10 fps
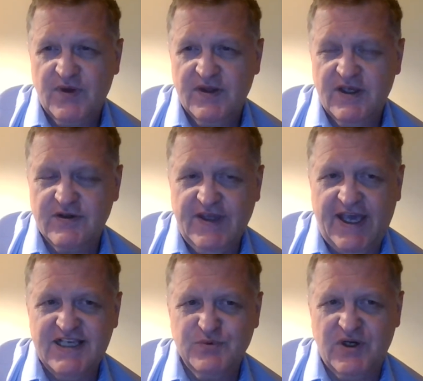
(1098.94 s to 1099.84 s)
Another
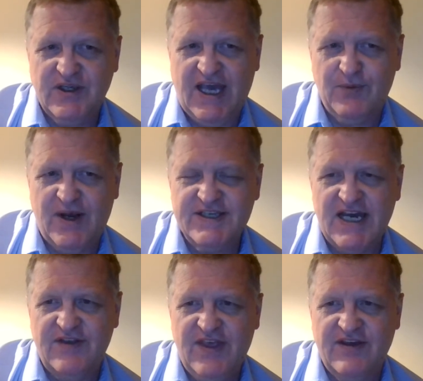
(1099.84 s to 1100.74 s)
case where you got to watch
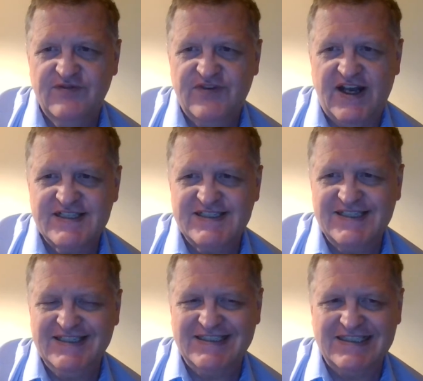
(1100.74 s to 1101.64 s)
out that
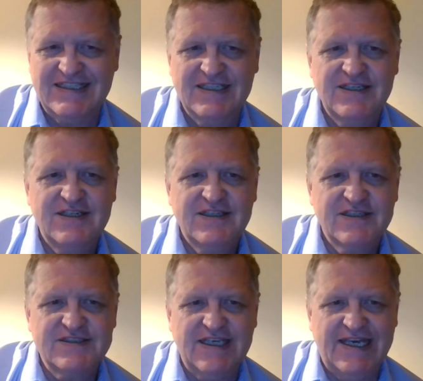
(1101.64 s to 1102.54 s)
facil,
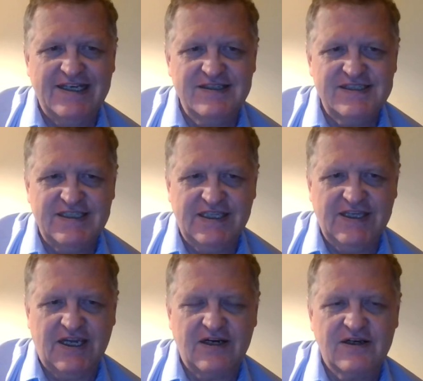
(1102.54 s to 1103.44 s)
there's an L sitting
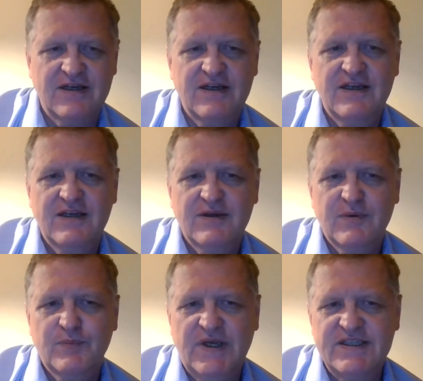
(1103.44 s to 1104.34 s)
there,
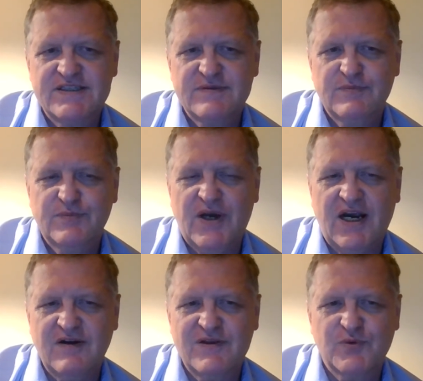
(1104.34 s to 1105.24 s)
but it's
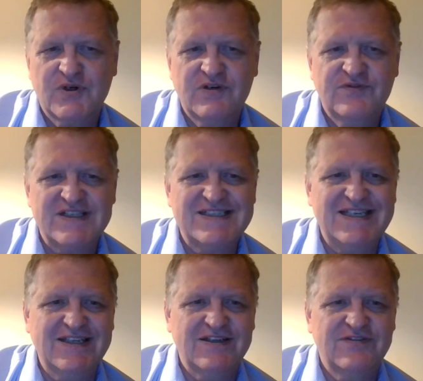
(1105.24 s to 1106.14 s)
part of the word
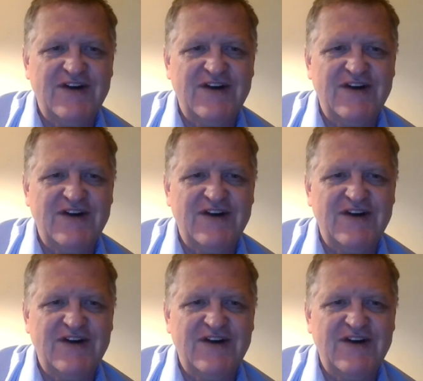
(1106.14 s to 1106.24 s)
facile,